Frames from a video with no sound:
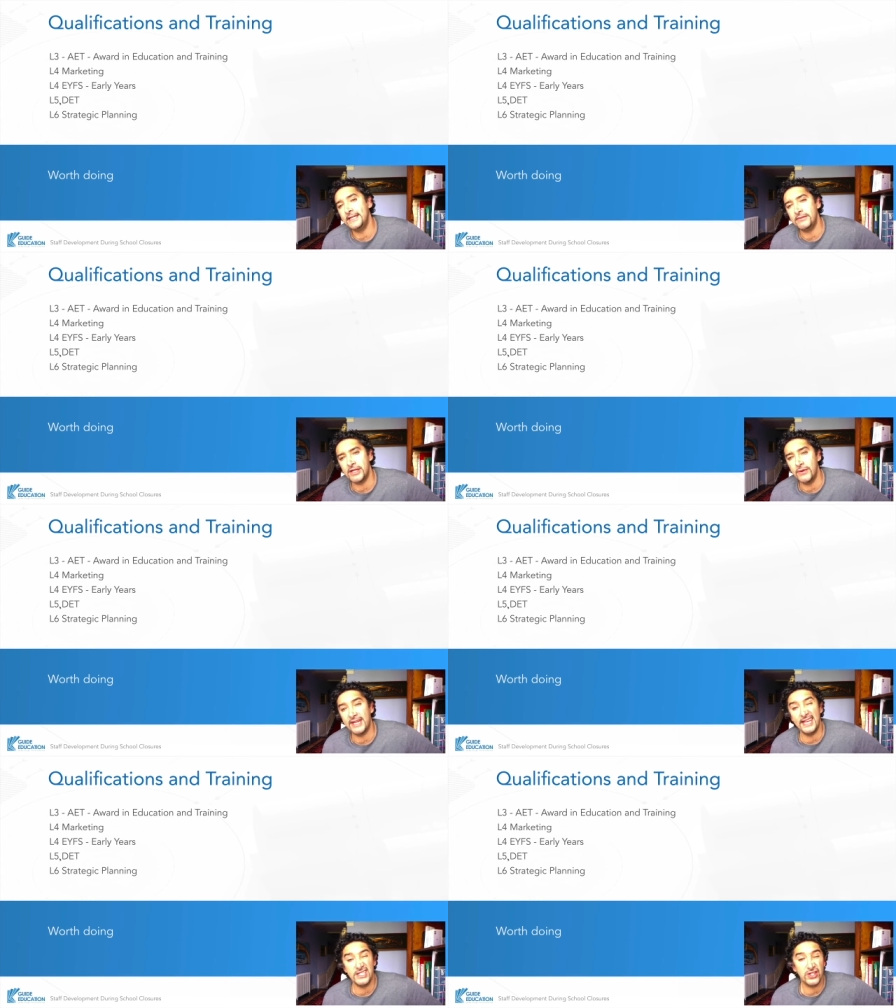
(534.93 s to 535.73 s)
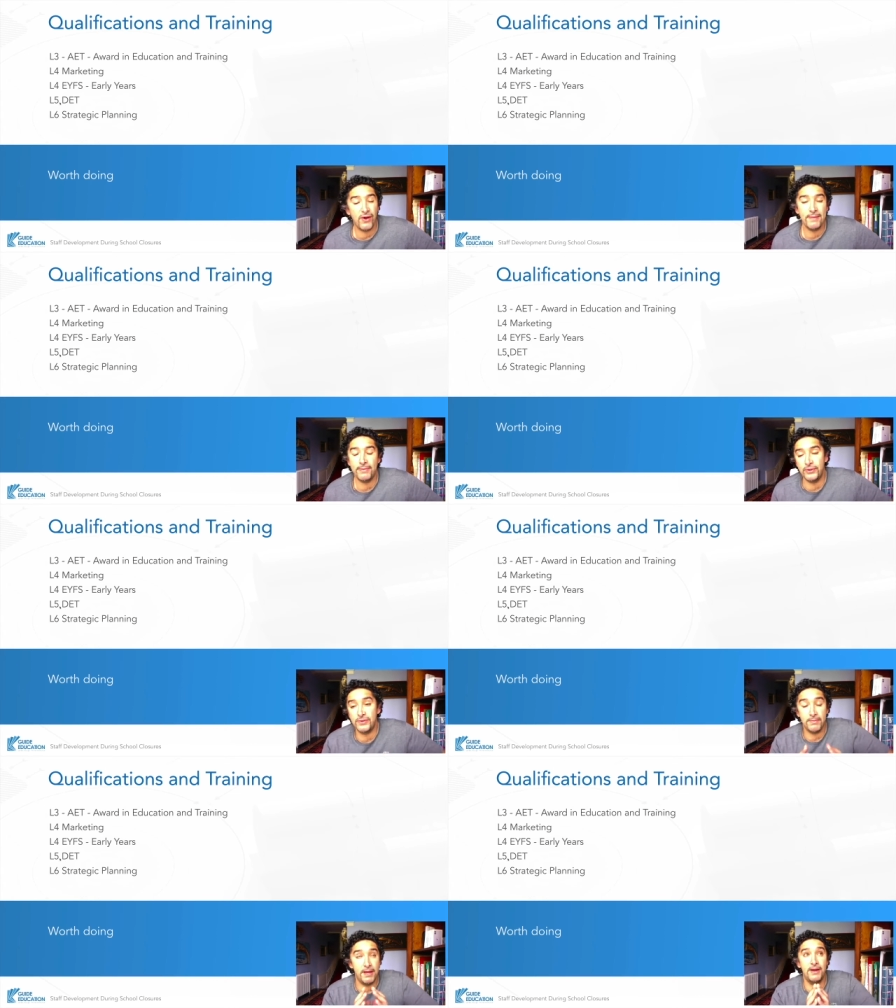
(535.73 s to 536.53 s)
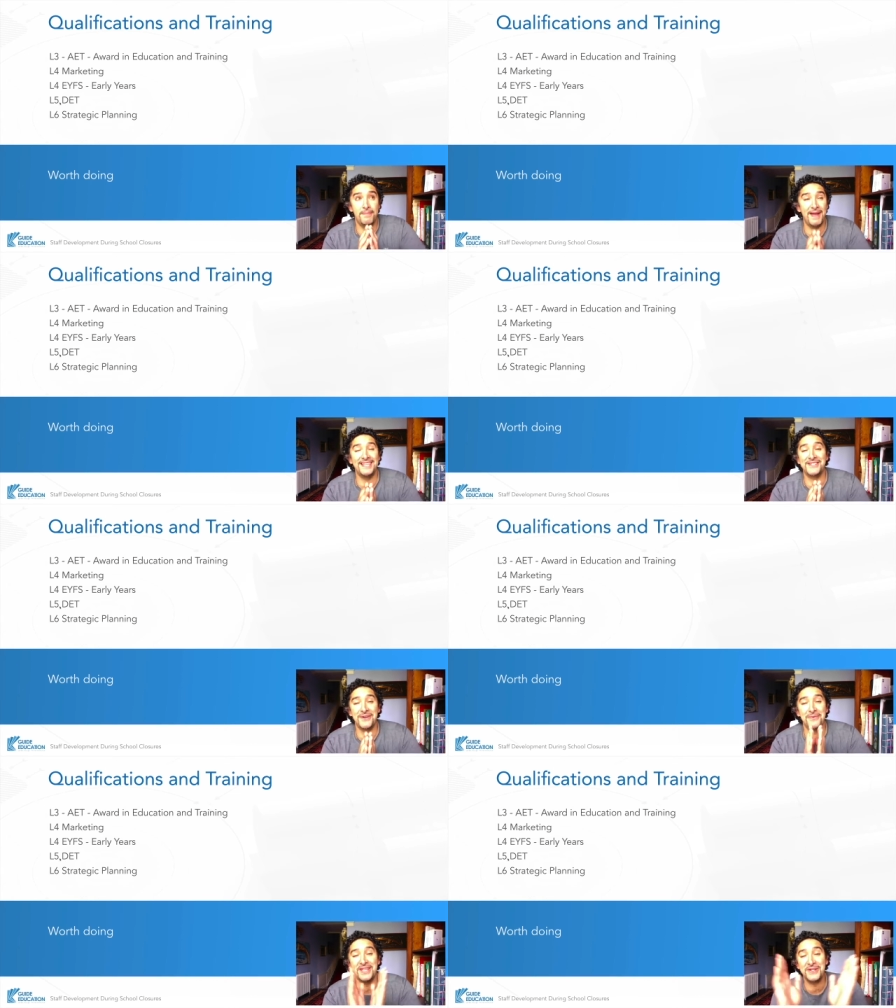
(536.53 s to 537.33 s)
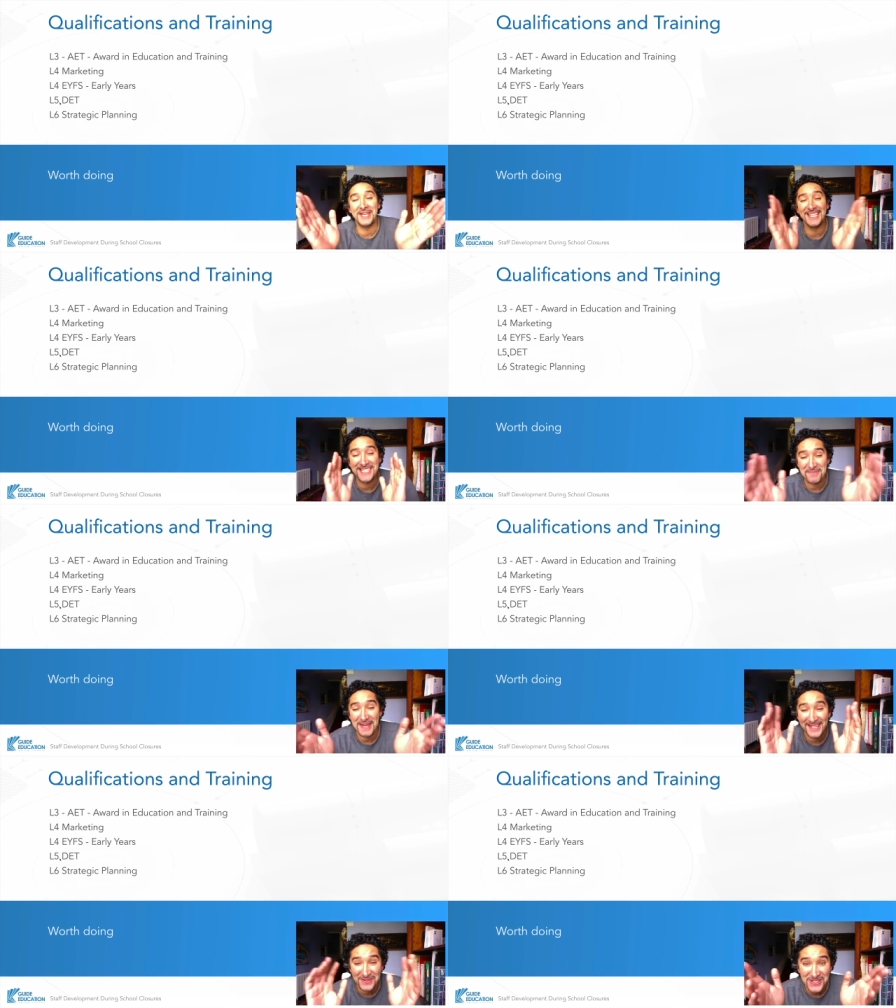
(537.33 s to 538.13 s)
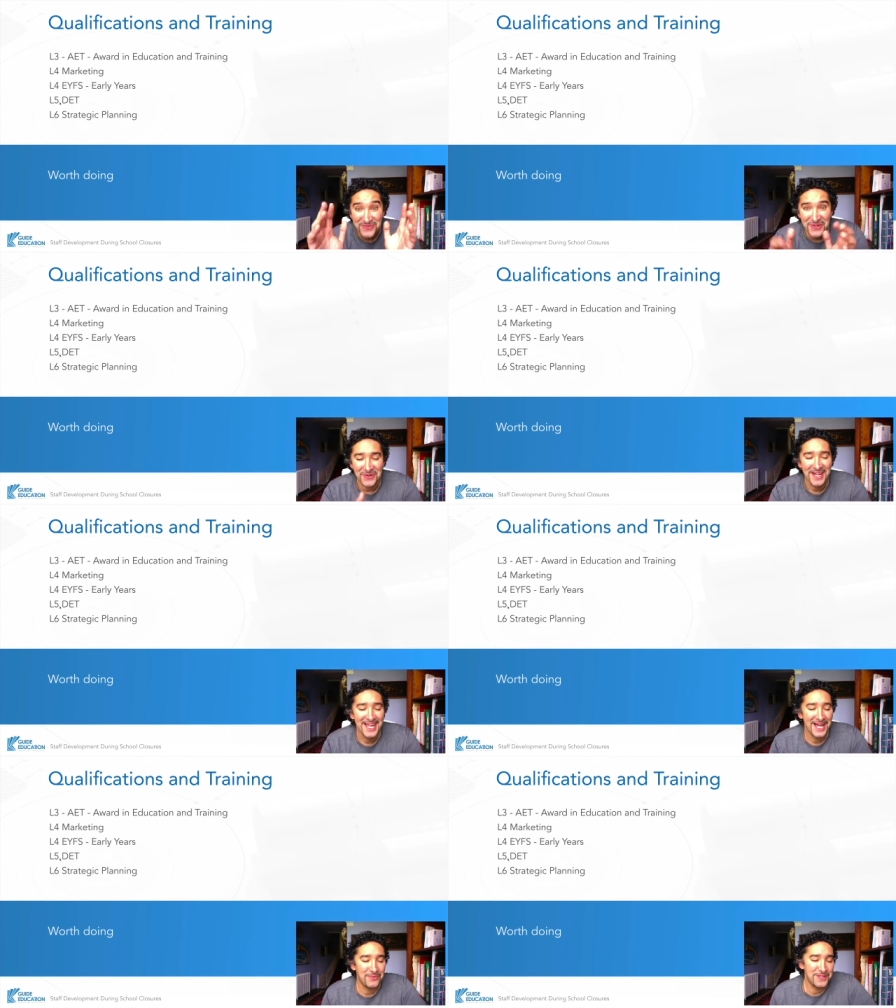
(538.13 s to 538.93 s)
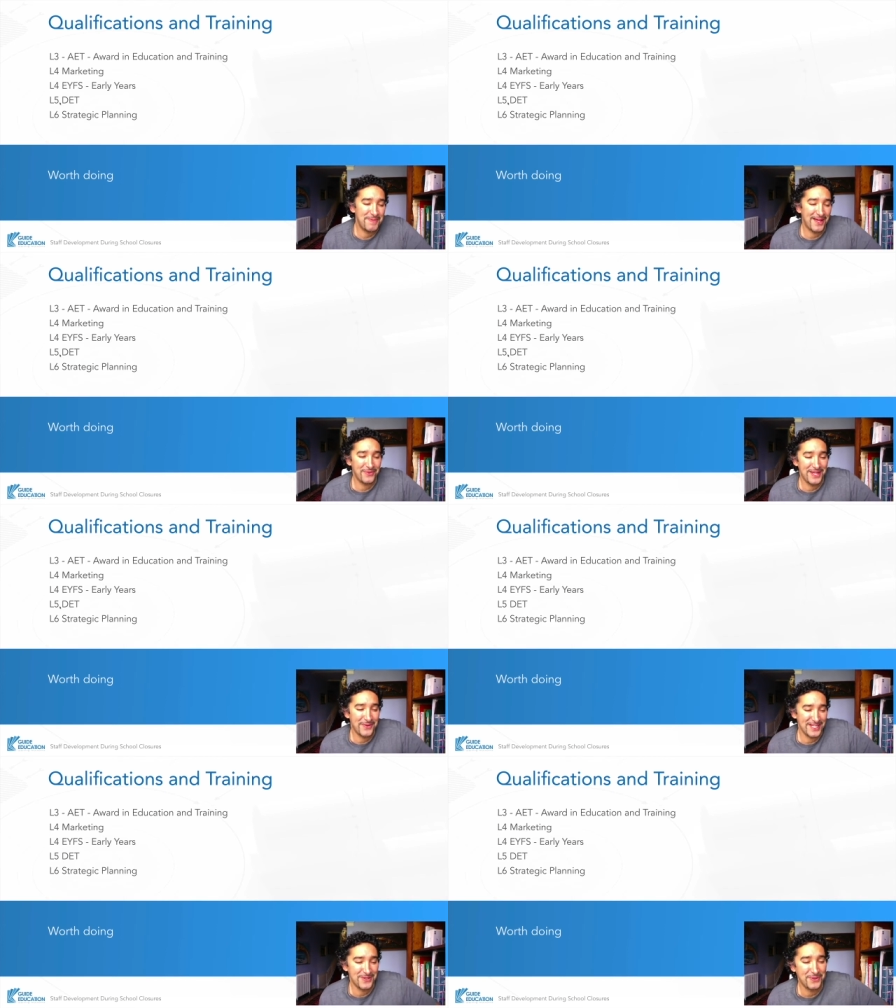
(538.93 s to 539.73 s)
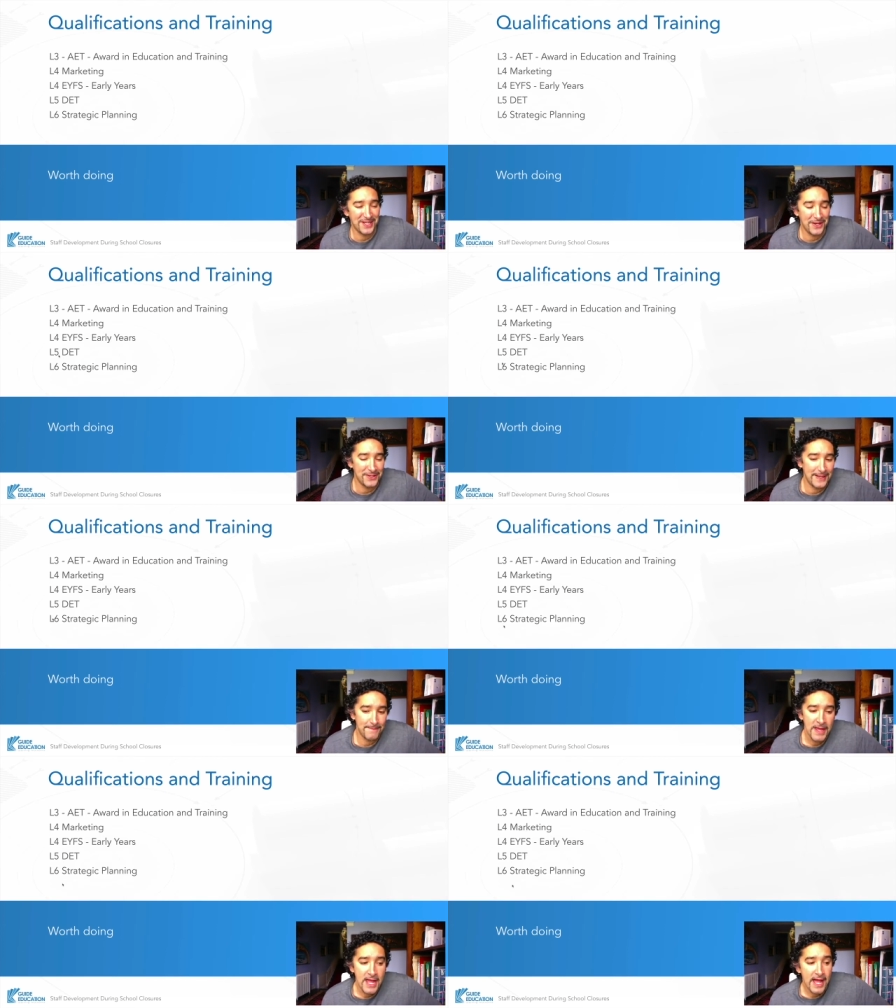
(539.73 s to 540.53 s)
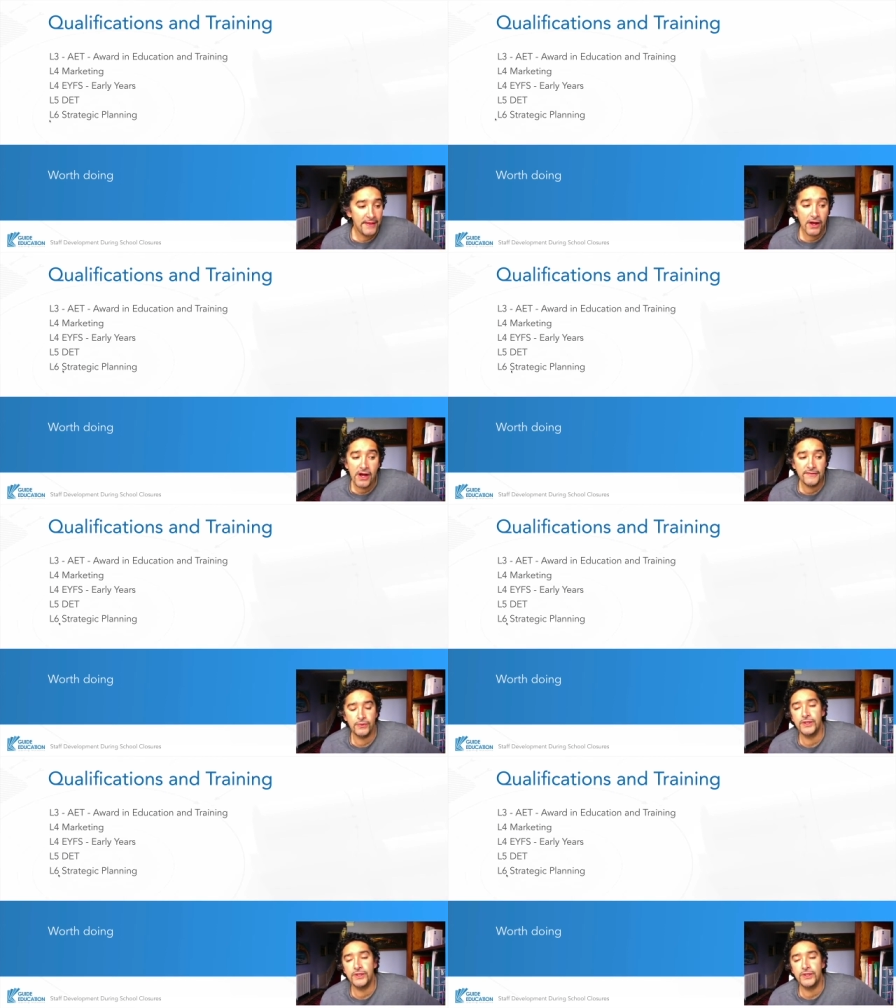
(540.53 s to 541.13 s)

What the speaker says: So again, it's a great base, where you can actually pick which route and which pathway you actually want to go down. And then afterwards,